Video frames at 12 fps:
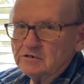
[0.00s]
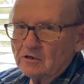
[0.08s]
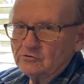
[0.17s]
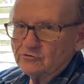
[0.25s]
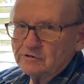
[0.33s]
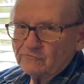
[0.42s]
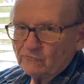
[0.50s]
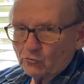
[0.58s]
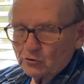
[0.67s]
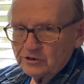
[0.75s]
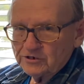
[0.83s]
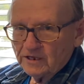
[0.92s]

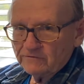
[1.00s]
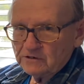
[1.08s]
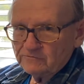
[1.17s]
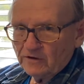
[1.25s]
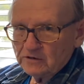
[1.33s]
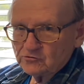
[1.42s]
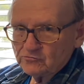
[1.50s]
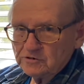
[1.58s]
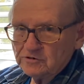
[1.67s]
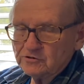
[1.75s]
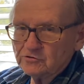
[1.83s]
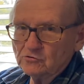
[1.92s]
147
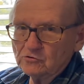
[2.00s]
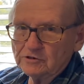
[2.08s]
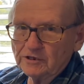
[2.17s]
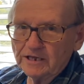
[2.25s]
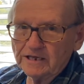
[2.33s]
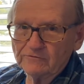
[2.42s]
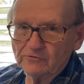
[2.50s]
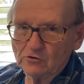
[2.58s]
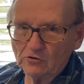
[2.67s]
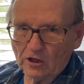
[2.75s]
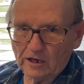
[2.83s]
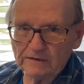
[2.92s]
veterans who gave their
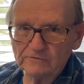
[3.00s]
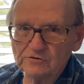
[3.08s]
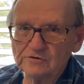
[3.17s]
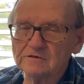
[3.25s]
lives,